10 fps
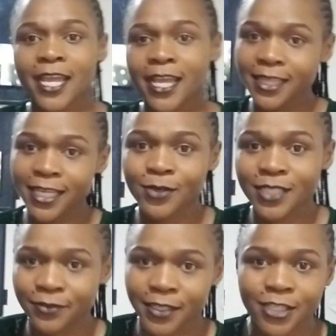hit the
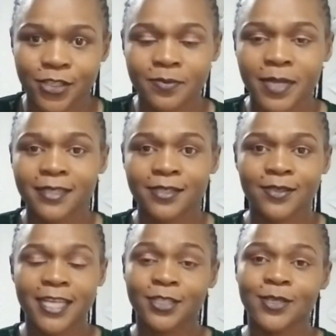notification bell
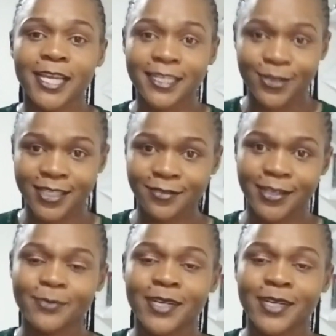so that you get notified